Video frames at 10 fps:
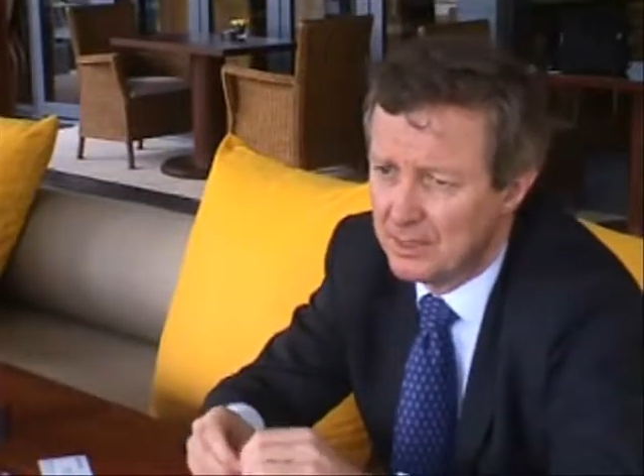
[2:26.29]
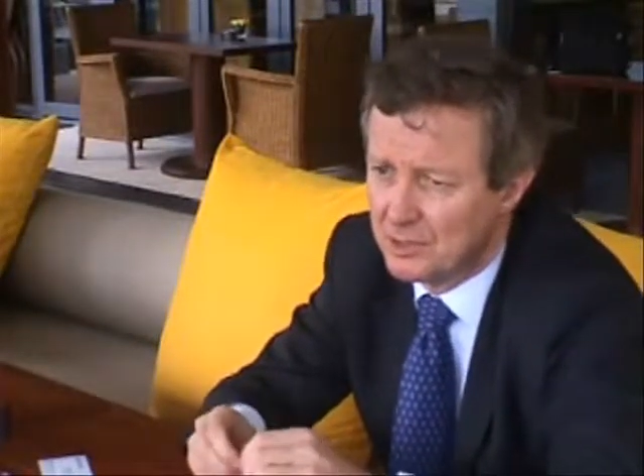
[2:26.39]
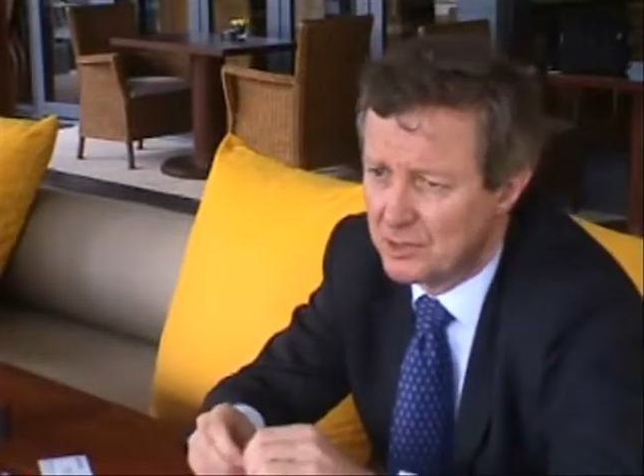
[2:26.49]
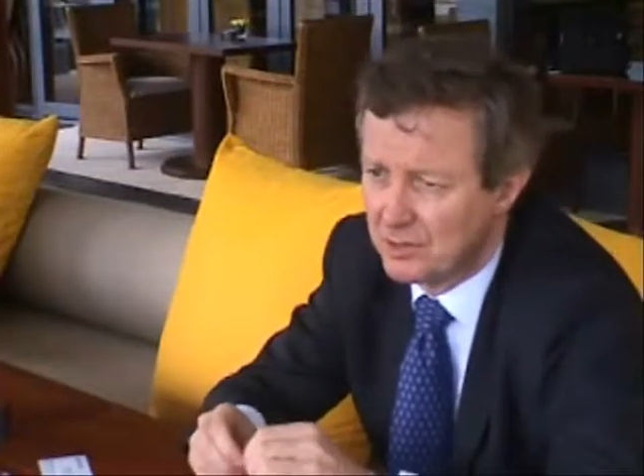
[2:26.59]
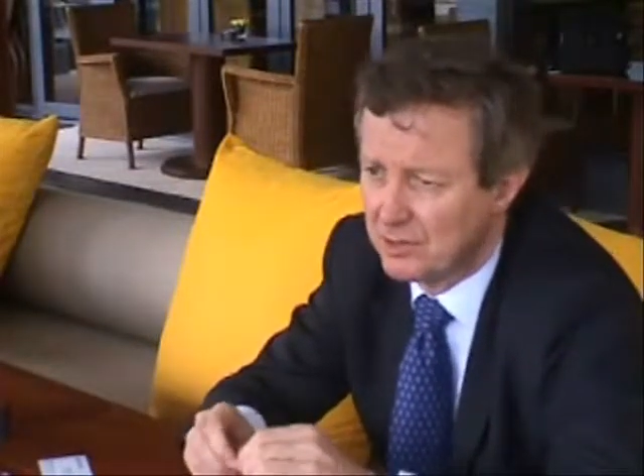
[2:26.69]

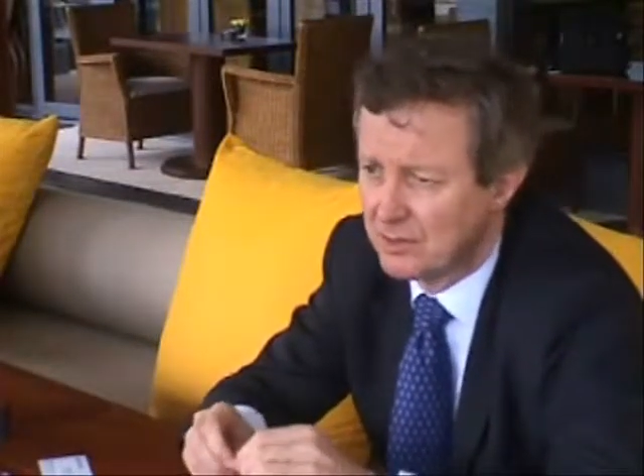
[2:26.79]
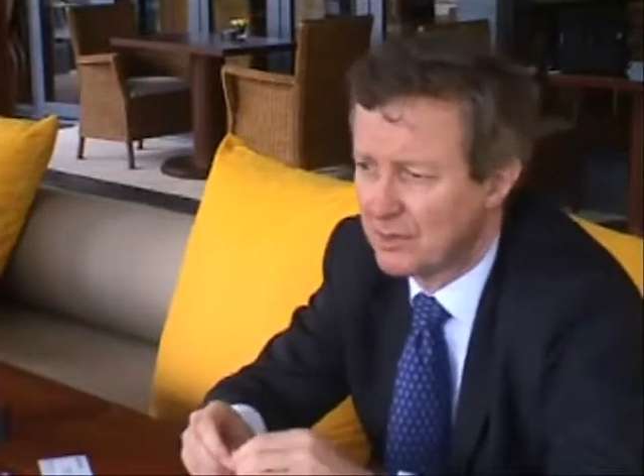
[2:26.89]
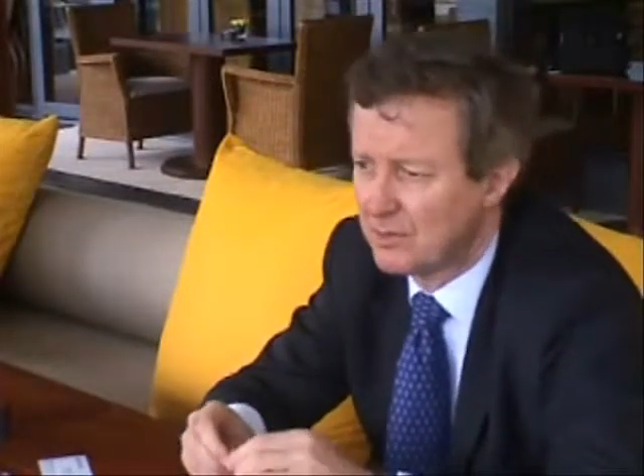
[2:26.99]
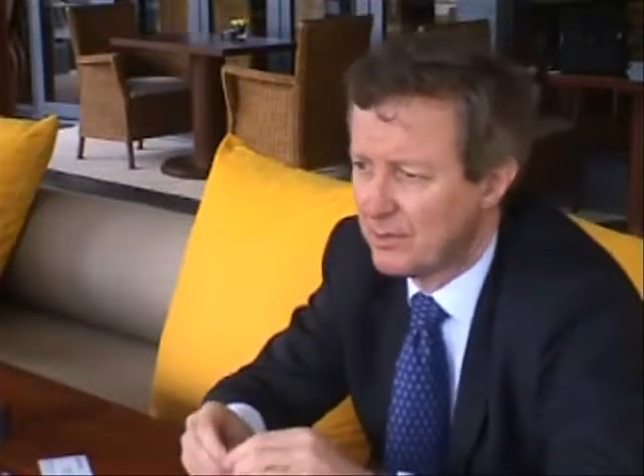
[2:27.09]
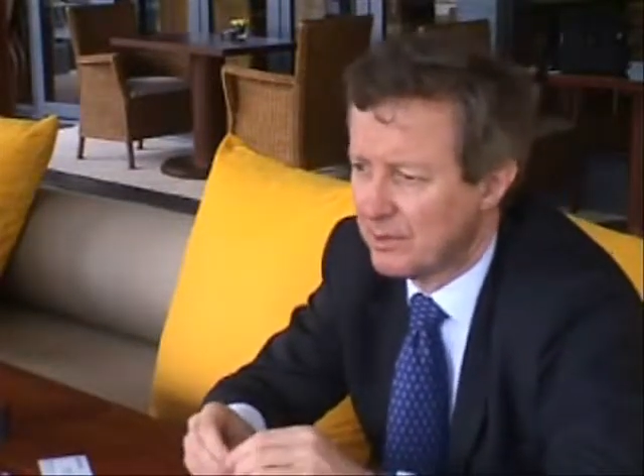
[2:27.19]
ensure
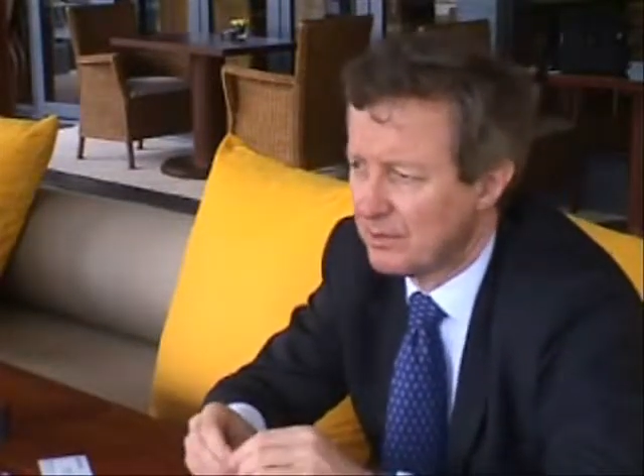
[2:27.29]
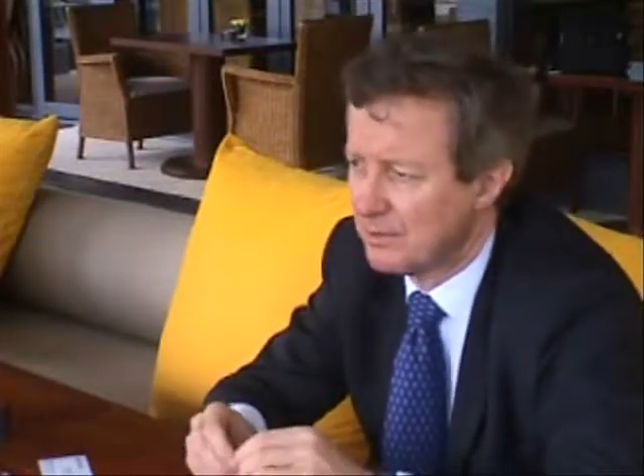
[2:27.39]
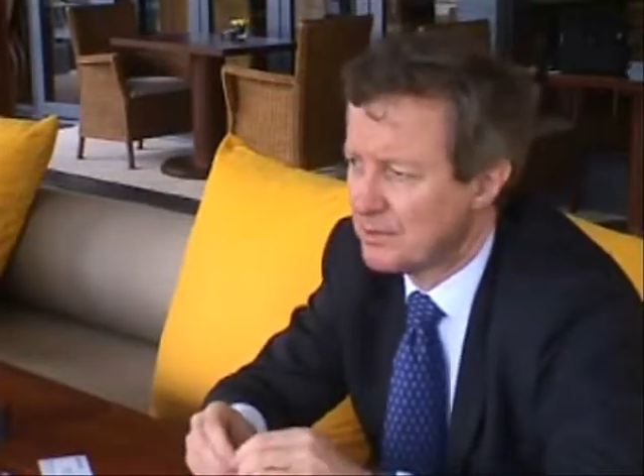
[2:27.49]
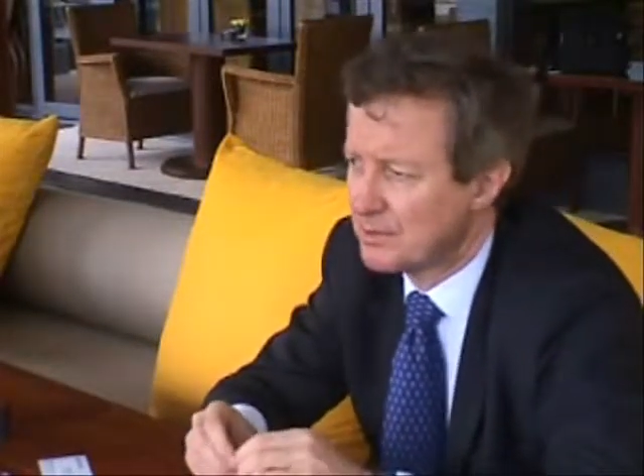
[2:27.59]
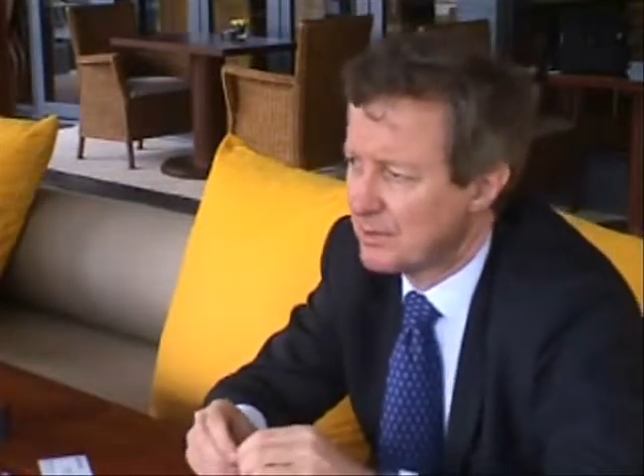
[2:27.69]
that
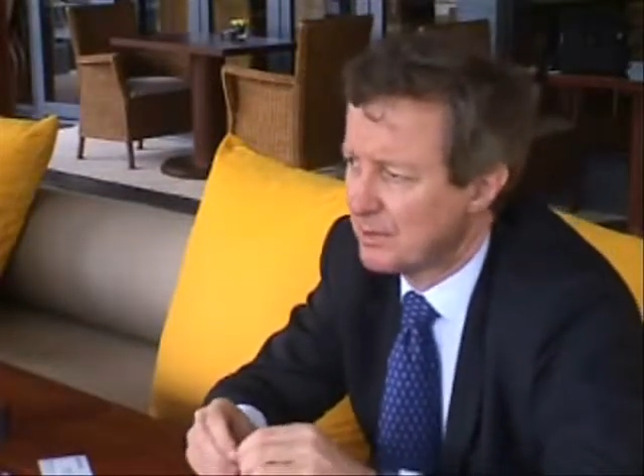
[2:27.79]
criminals